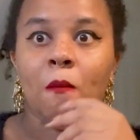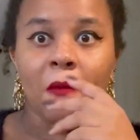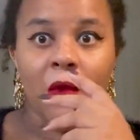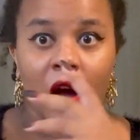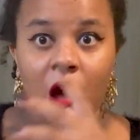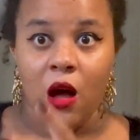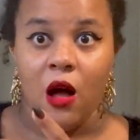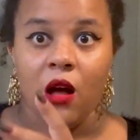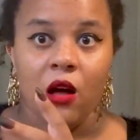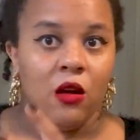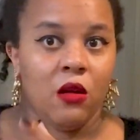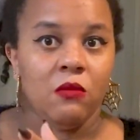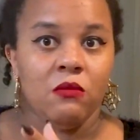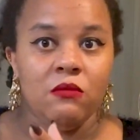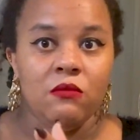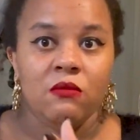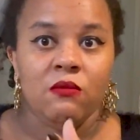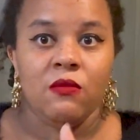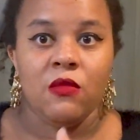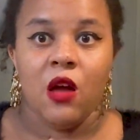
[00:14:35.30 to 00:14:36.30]
our
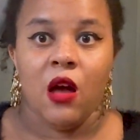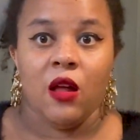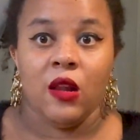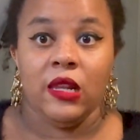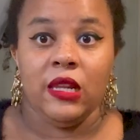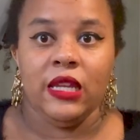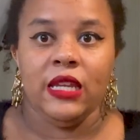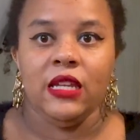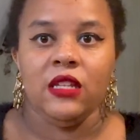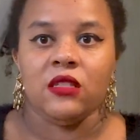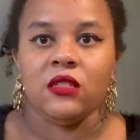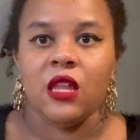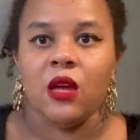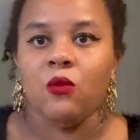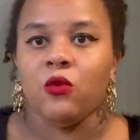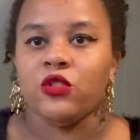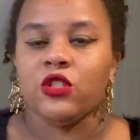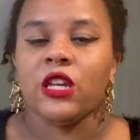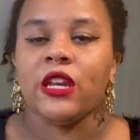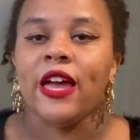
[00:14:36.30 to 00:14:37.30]
our leads, like
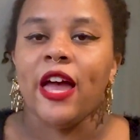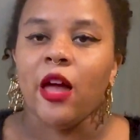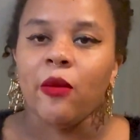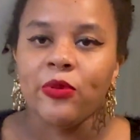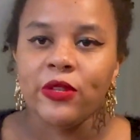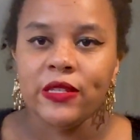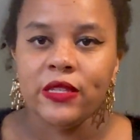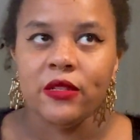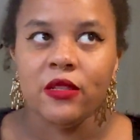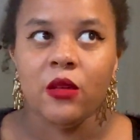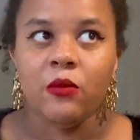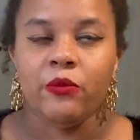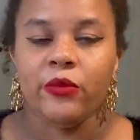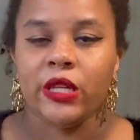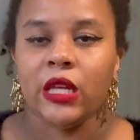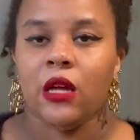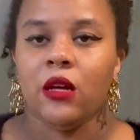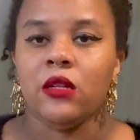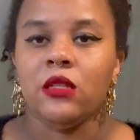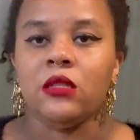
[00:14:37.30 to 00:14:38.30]
what's going to happen to them
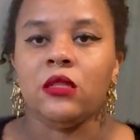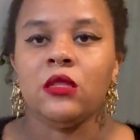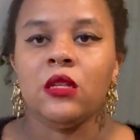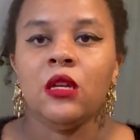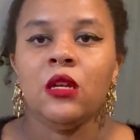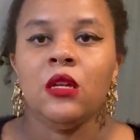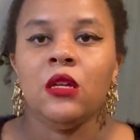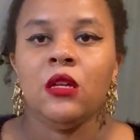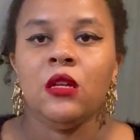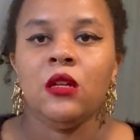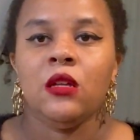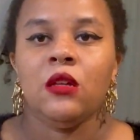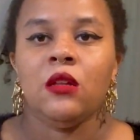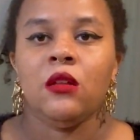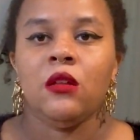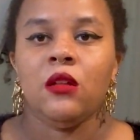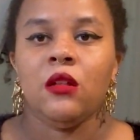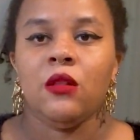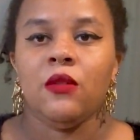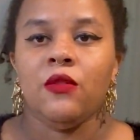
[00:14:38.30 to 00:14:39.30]
because
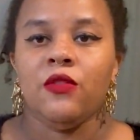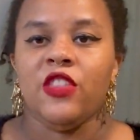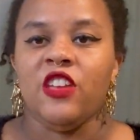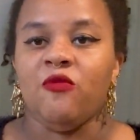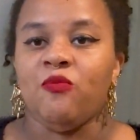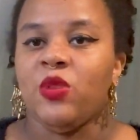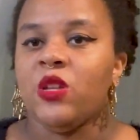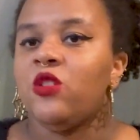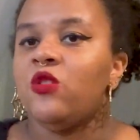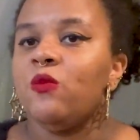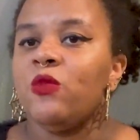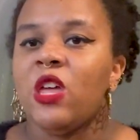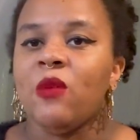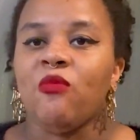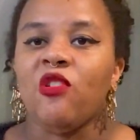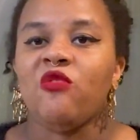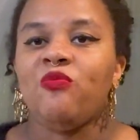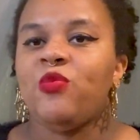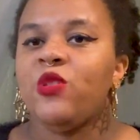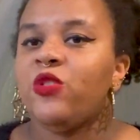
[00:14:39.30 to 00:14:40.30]
they've been they've
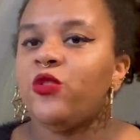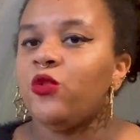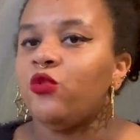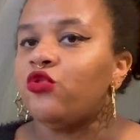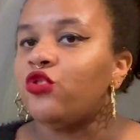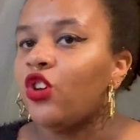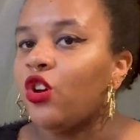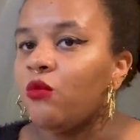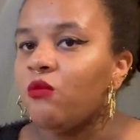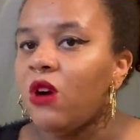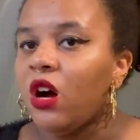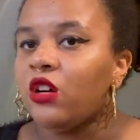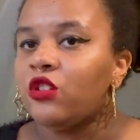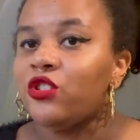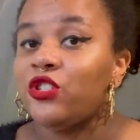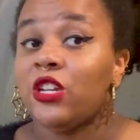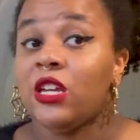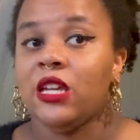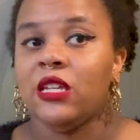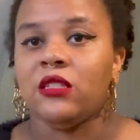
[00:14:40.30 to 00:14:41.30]
both been through so
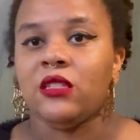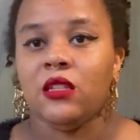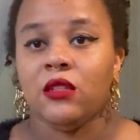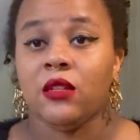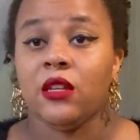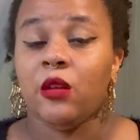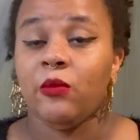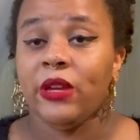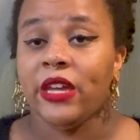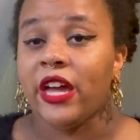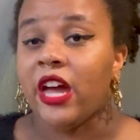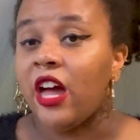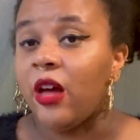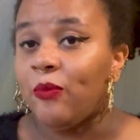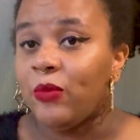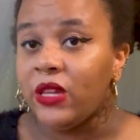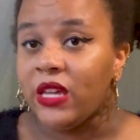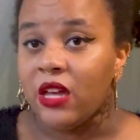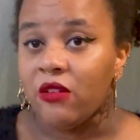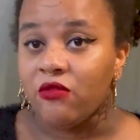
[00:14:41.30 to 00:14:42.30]
much is this going to be a
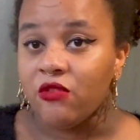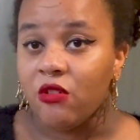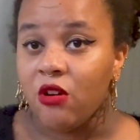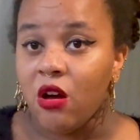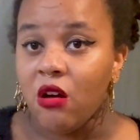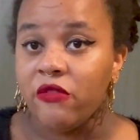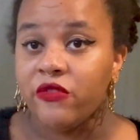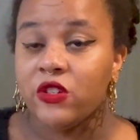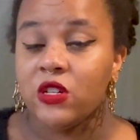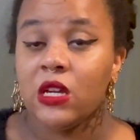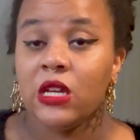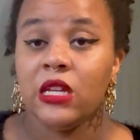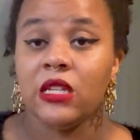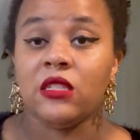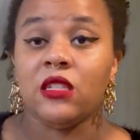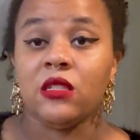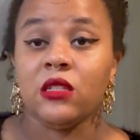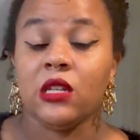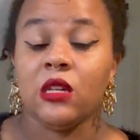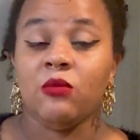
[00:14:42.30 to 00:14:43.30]
happy ever after is
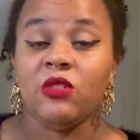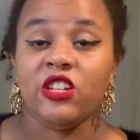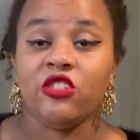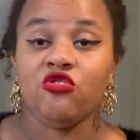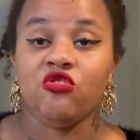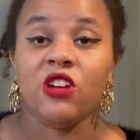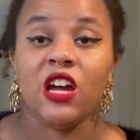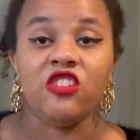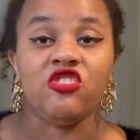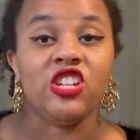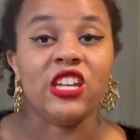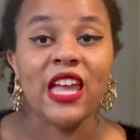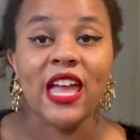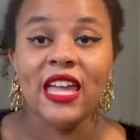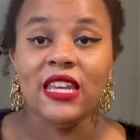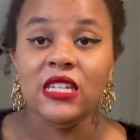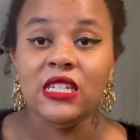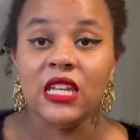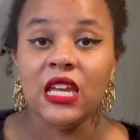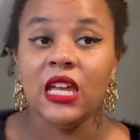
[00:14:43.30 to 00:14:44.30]
this going to be a tragic
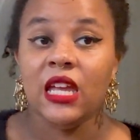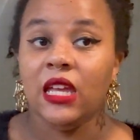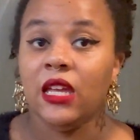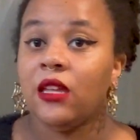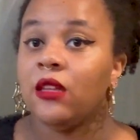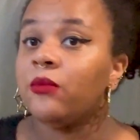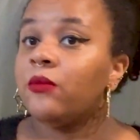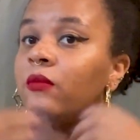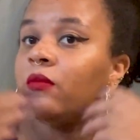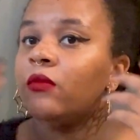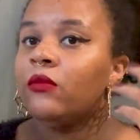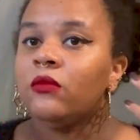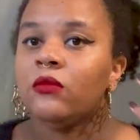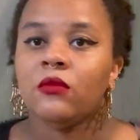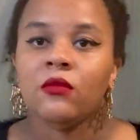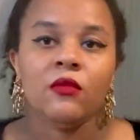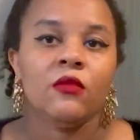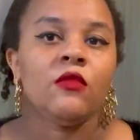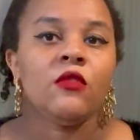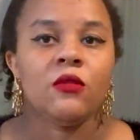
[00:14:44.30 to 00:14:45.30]
ending
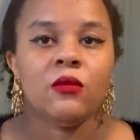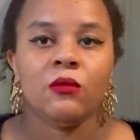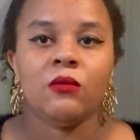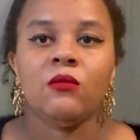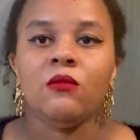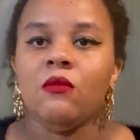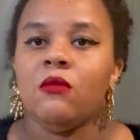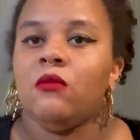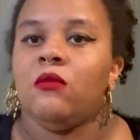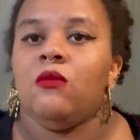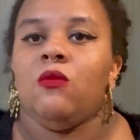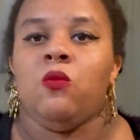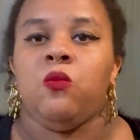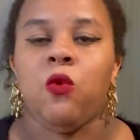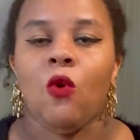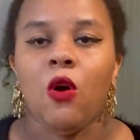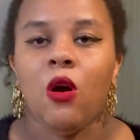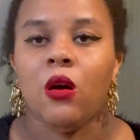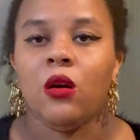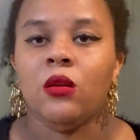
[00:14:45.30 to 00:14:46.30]

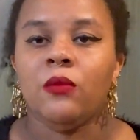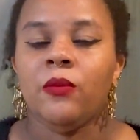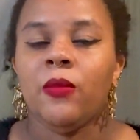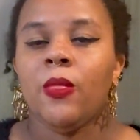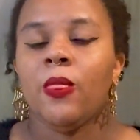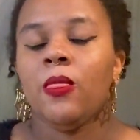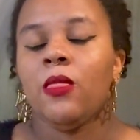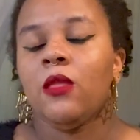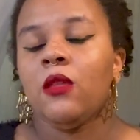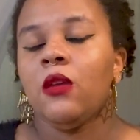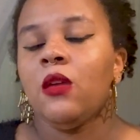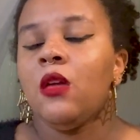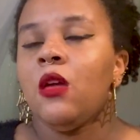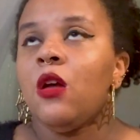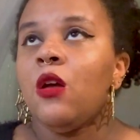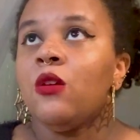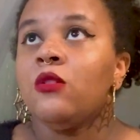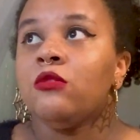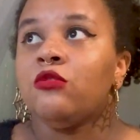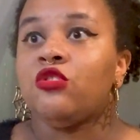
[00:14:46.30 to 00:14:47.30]
what
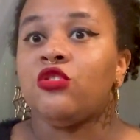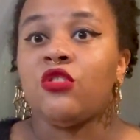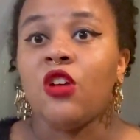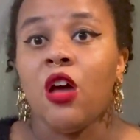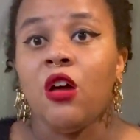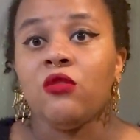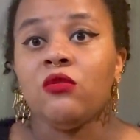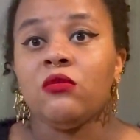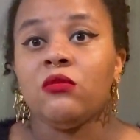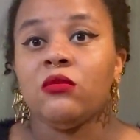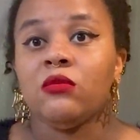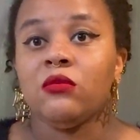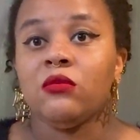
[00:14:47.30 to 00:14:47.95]
so